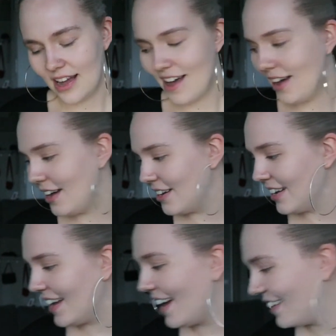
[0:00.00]

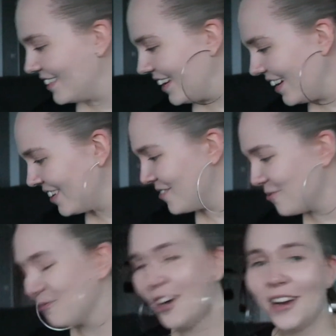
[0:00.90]
And then
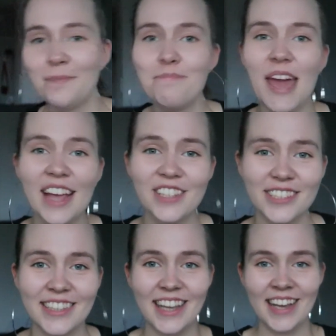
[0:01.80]
one
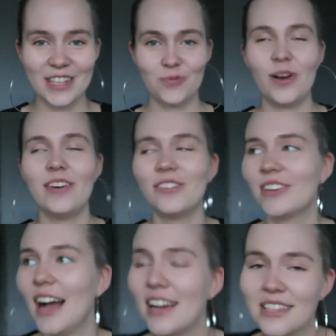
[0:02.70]
major thing as well,
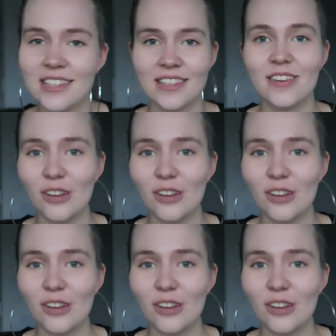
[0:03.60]
guys,